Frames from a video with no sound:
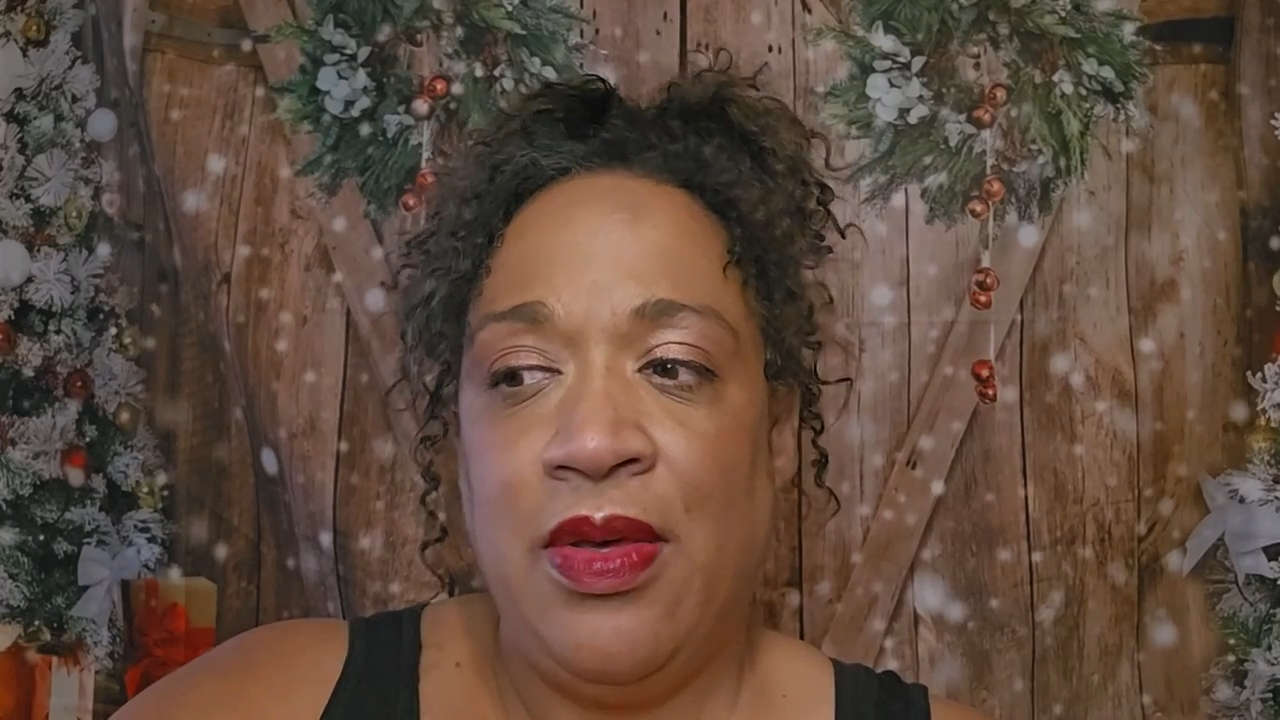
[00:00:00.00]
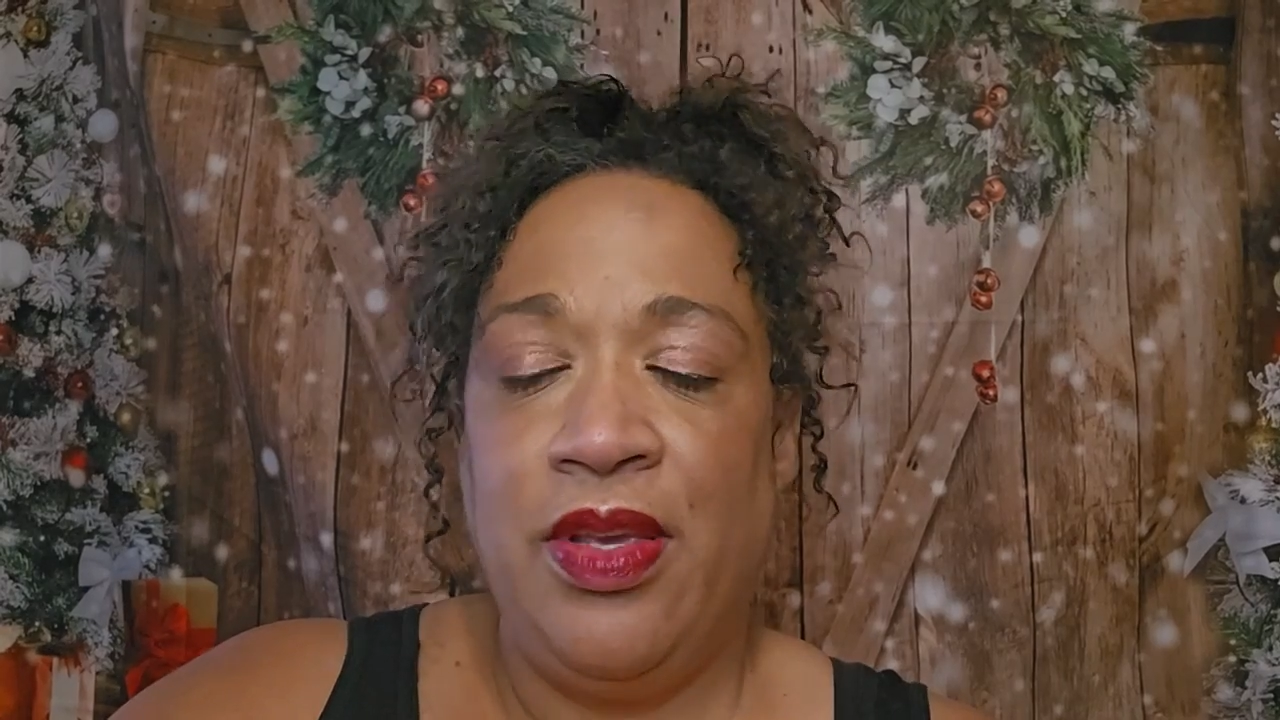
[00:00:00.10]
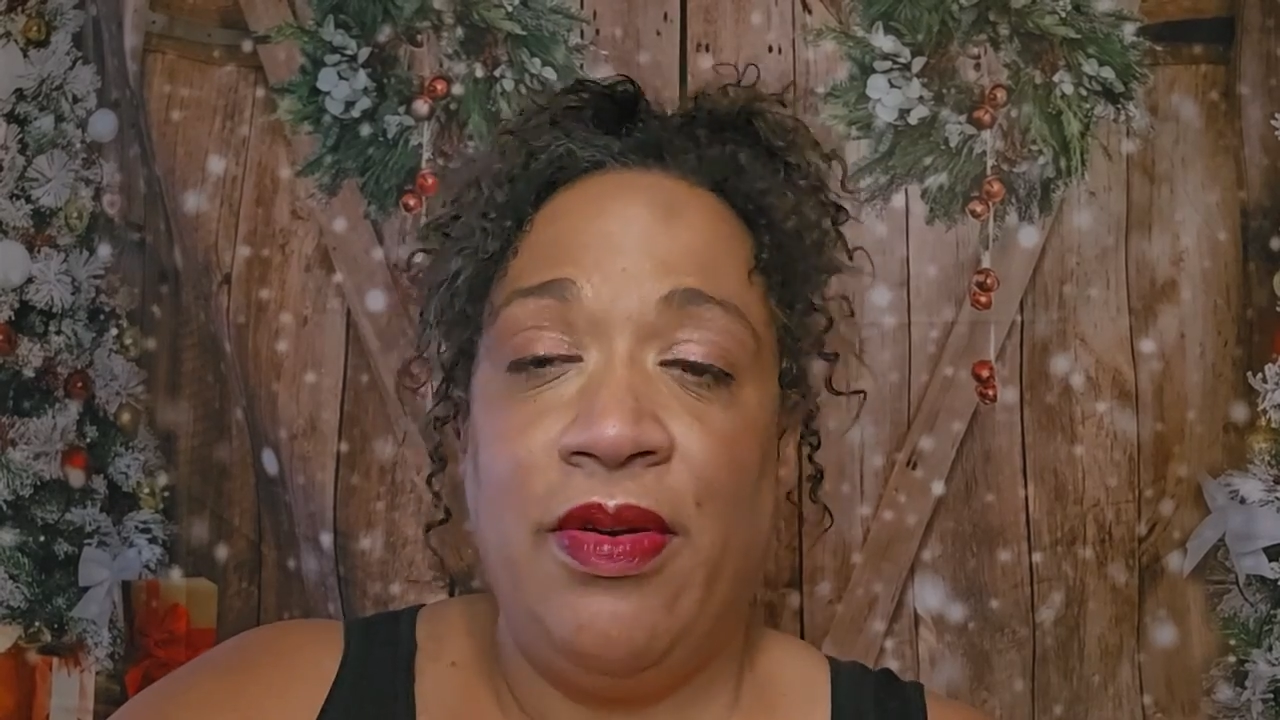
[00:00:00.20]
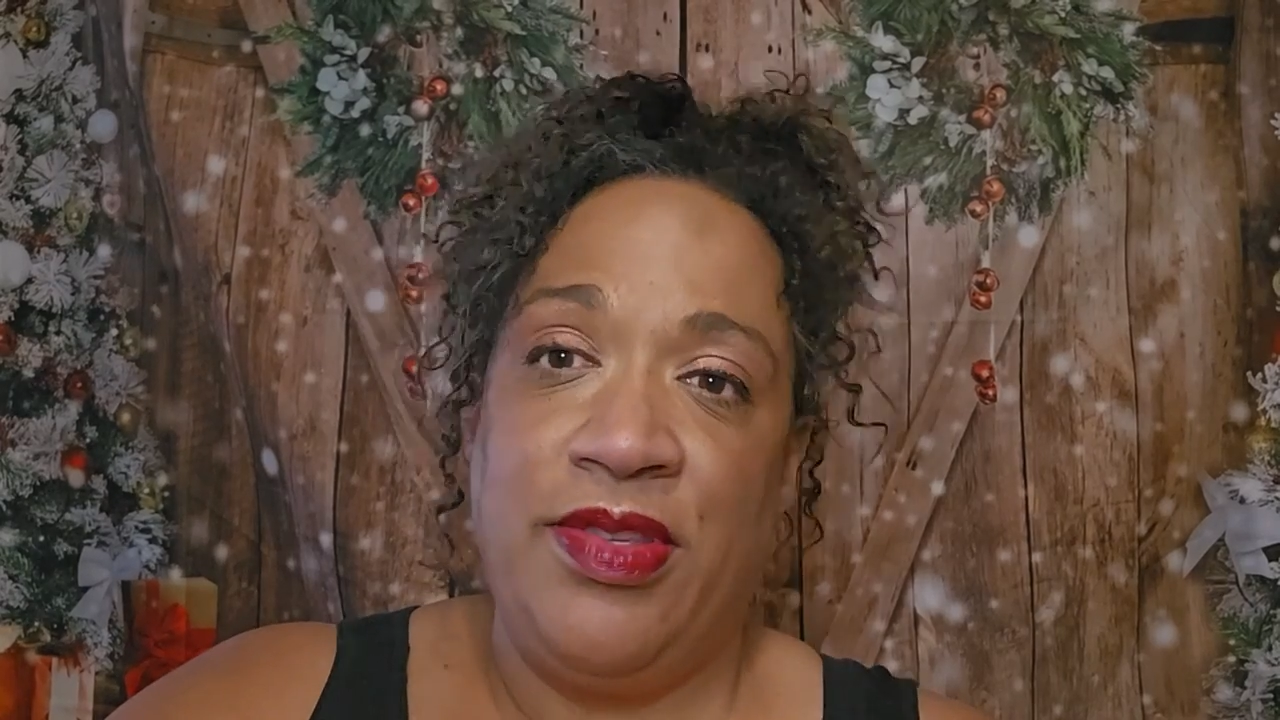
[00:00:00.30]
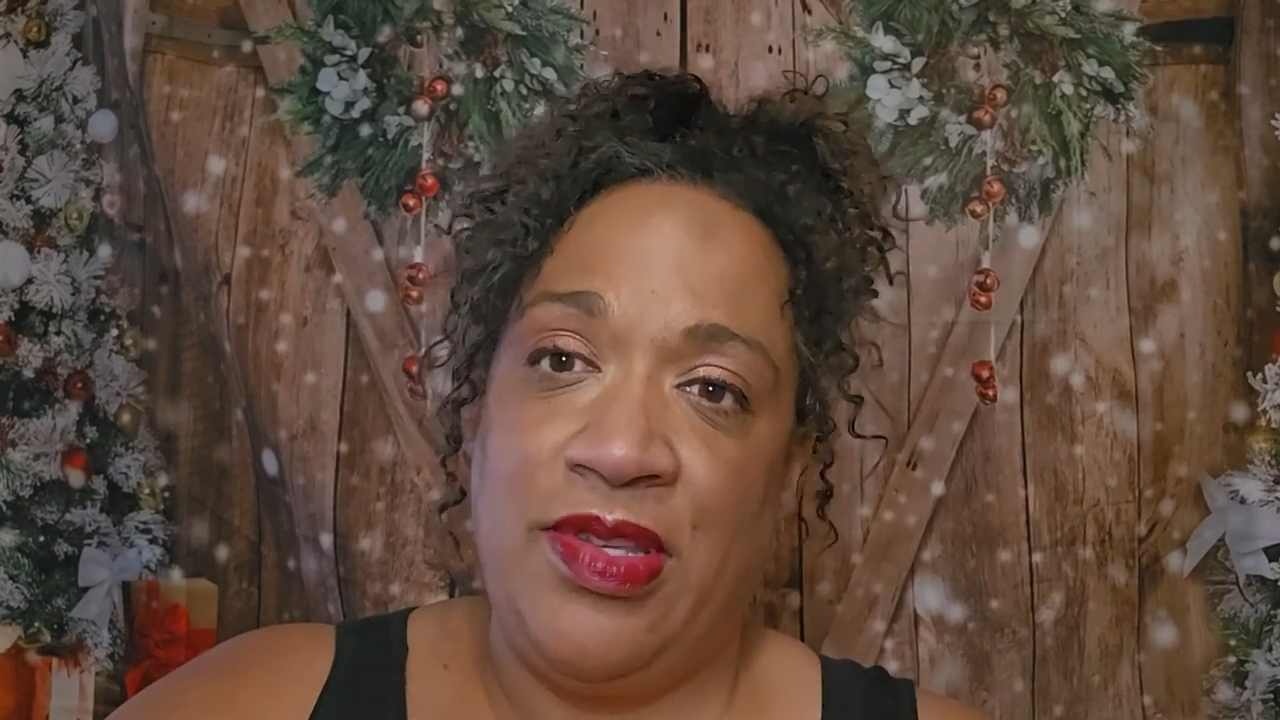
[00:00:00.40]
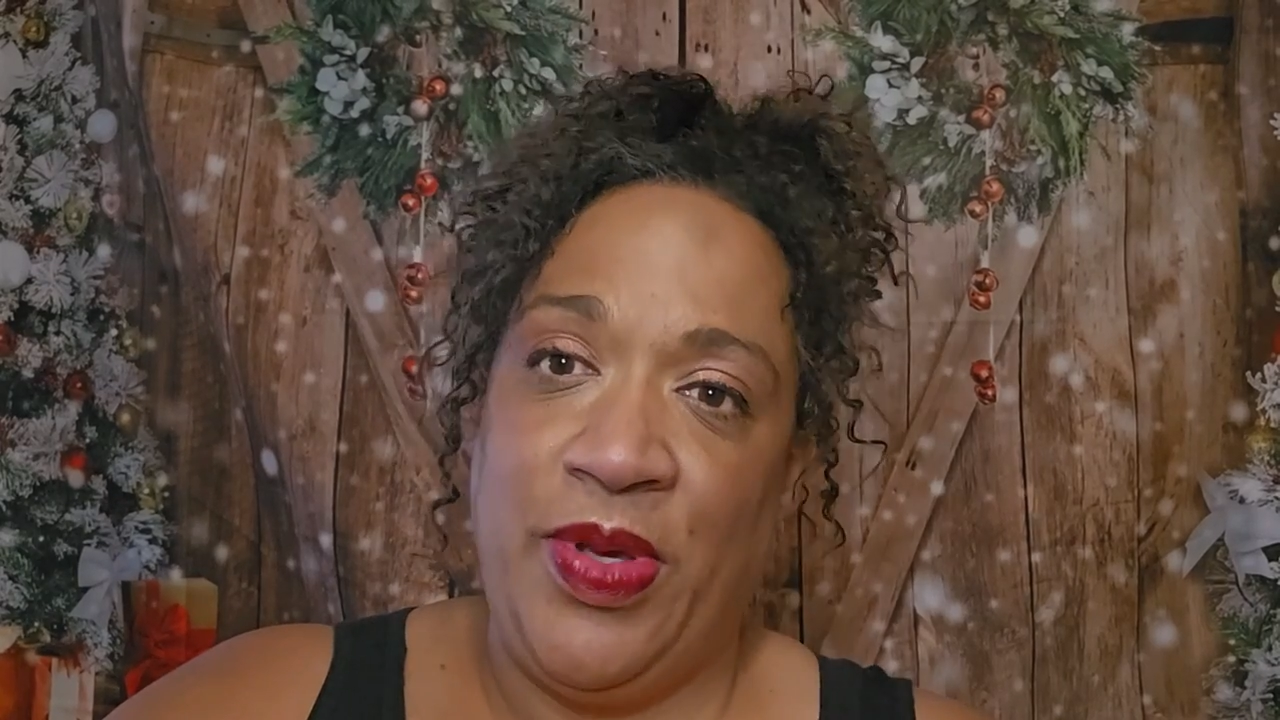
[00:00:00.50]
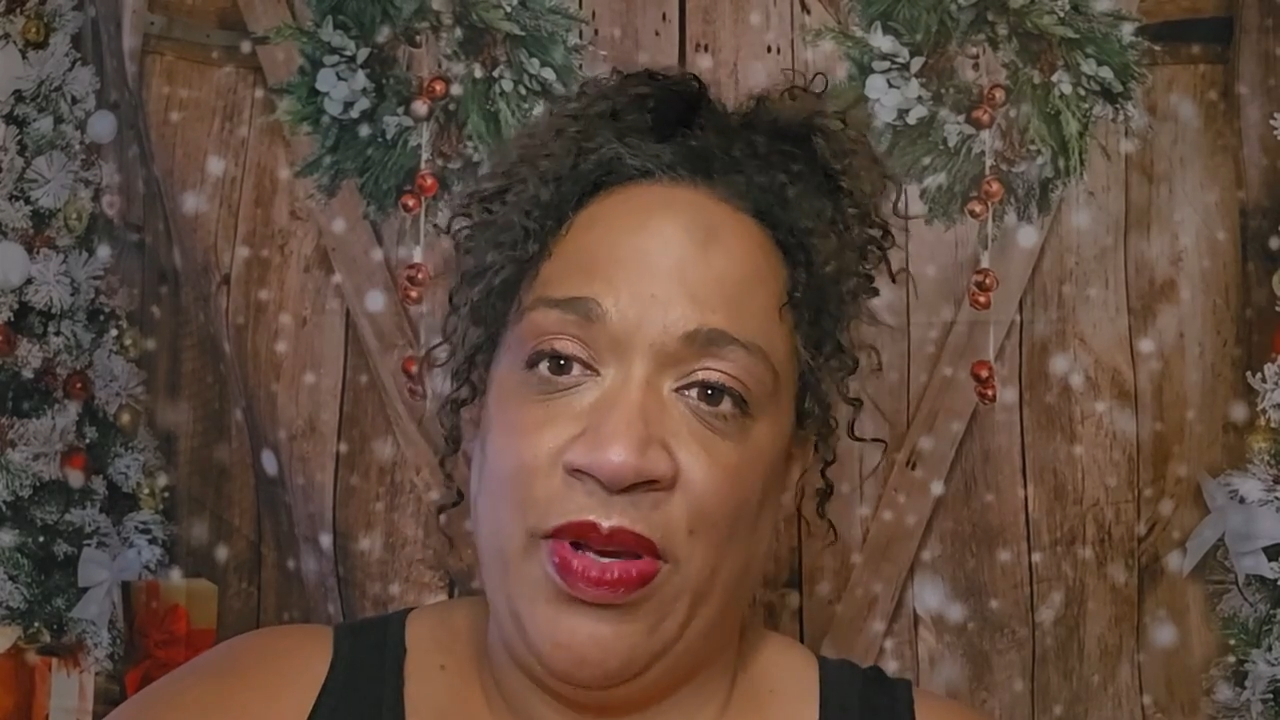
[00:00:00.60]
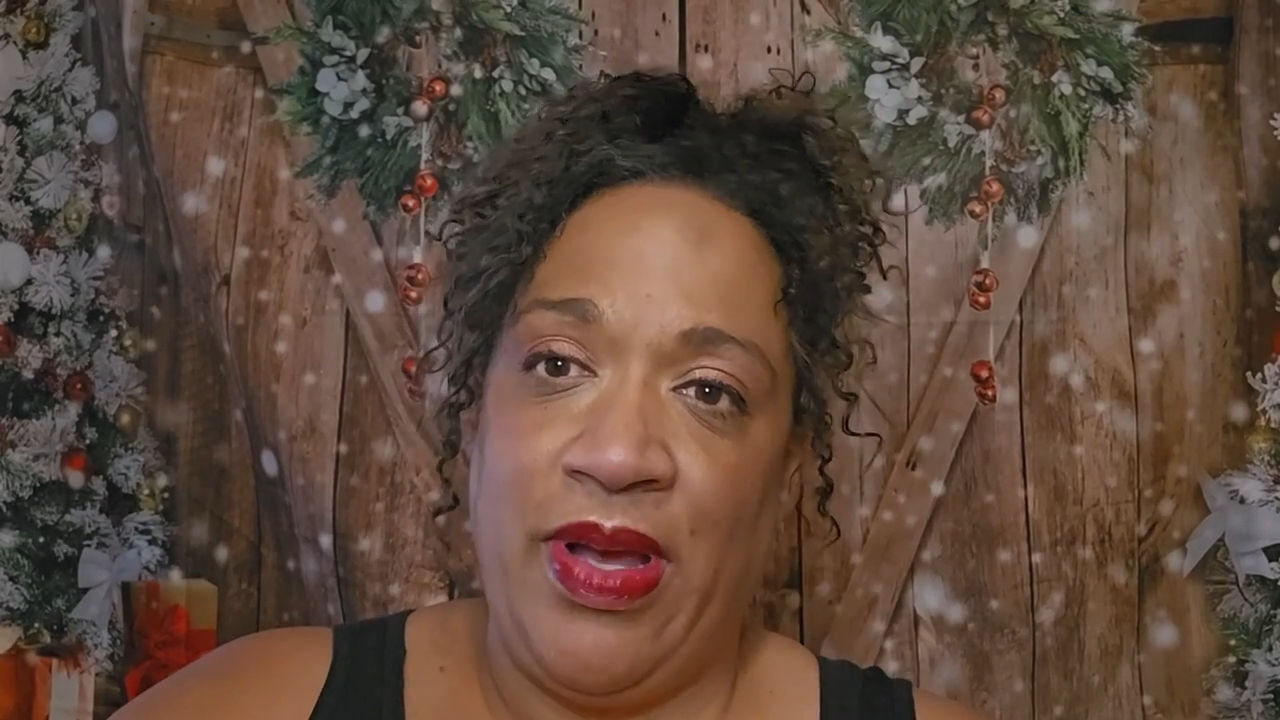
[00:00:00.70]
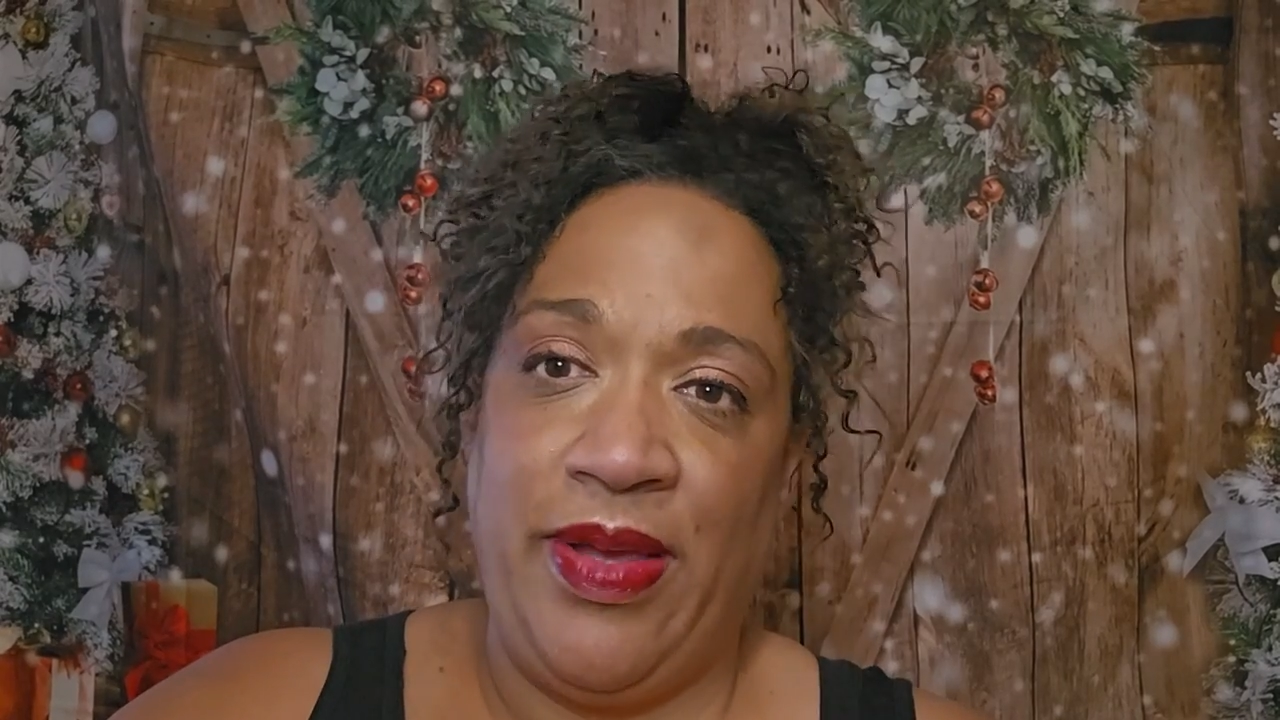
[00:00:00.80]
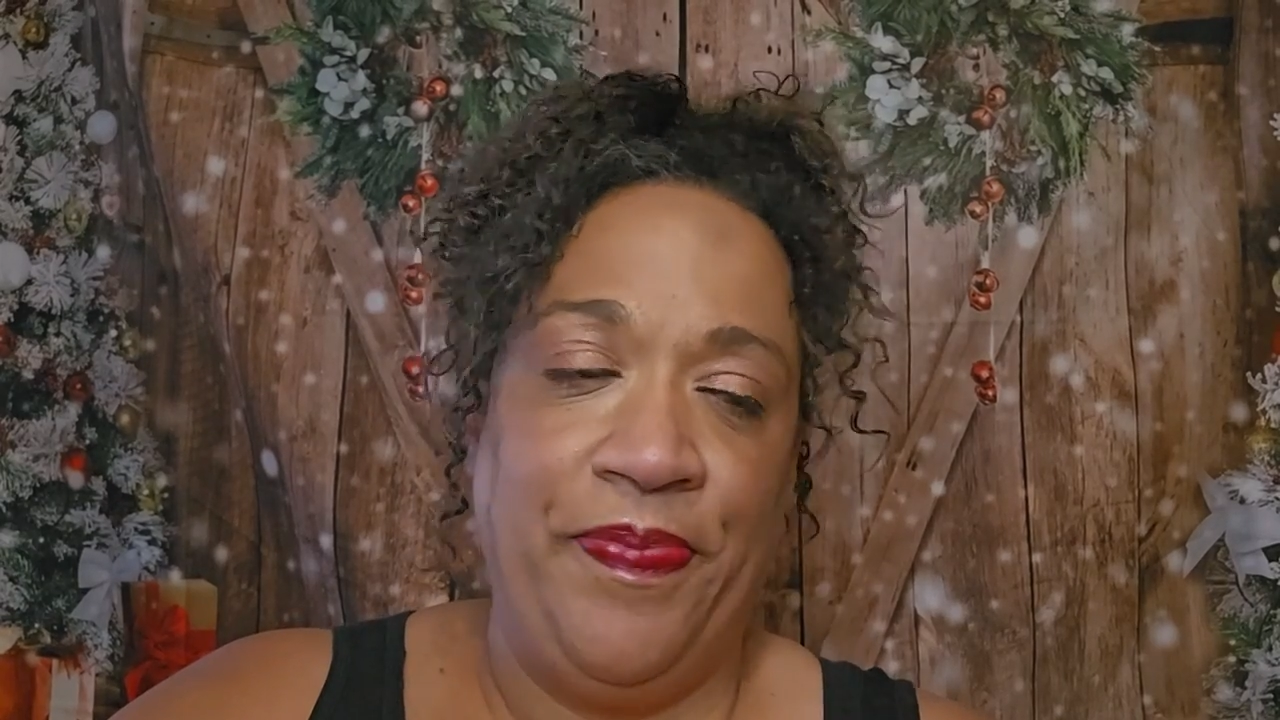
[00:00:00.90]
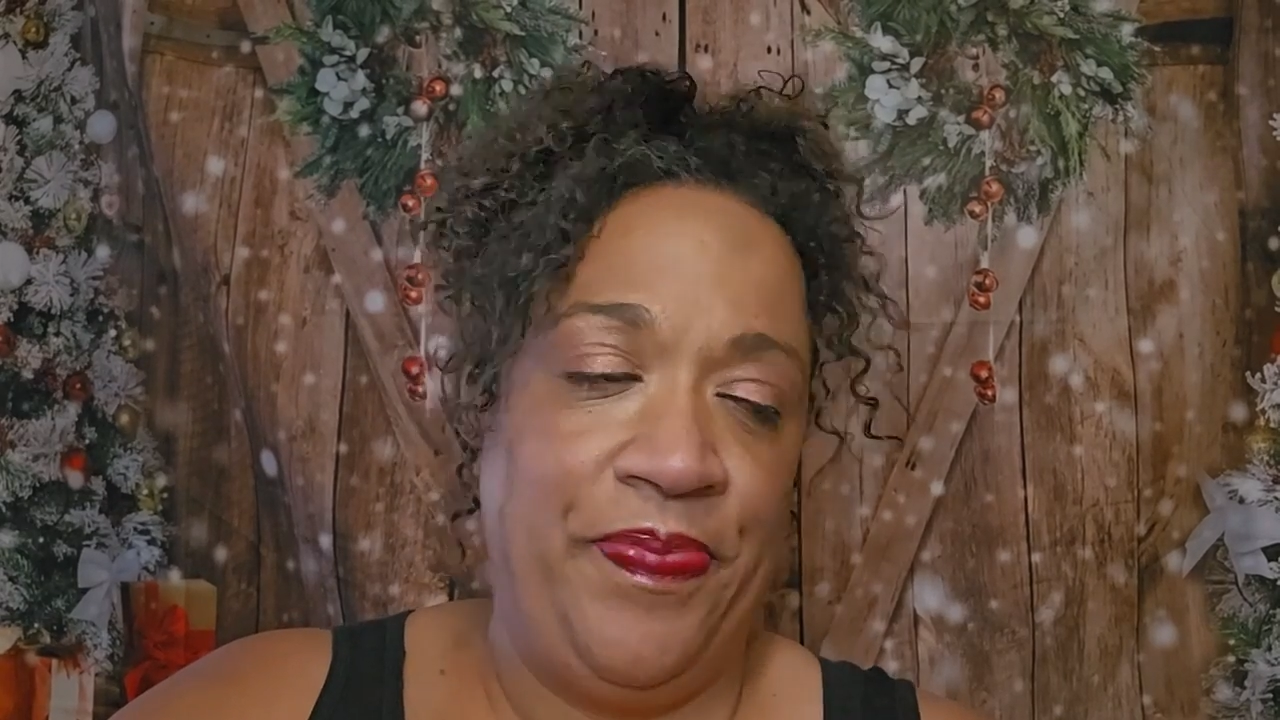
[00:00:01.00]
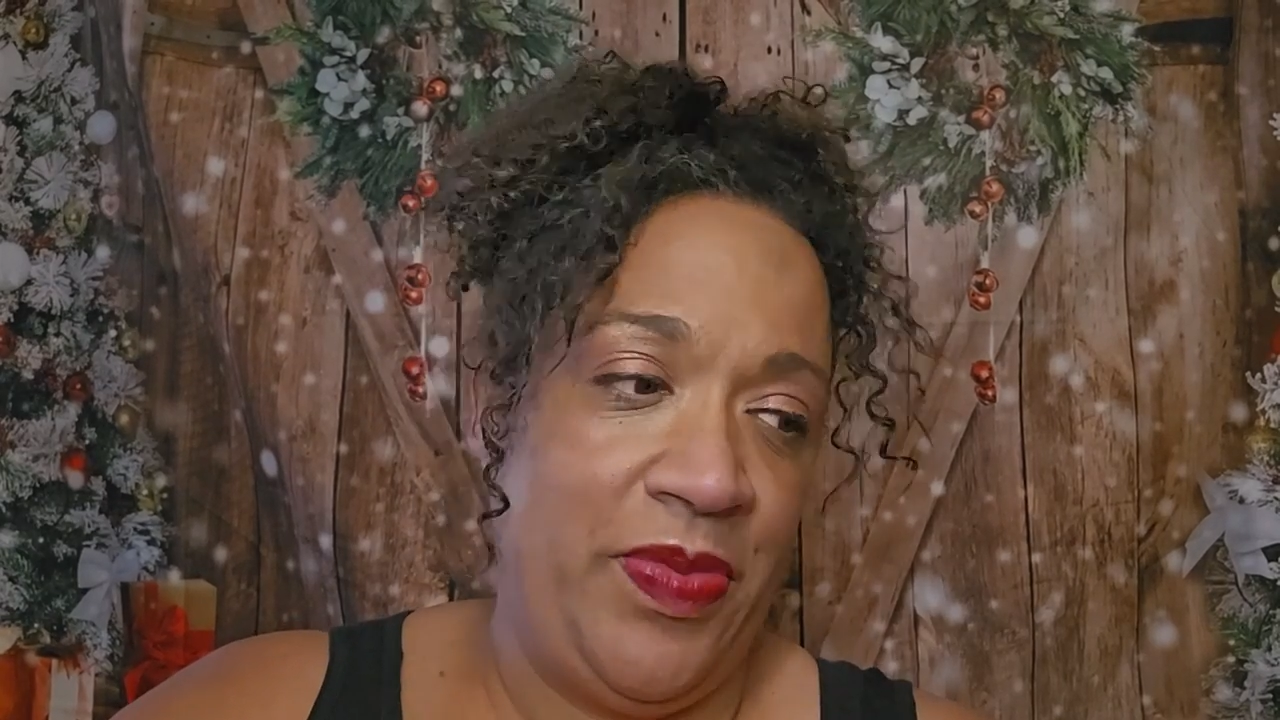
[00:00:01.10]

You already saw me crying.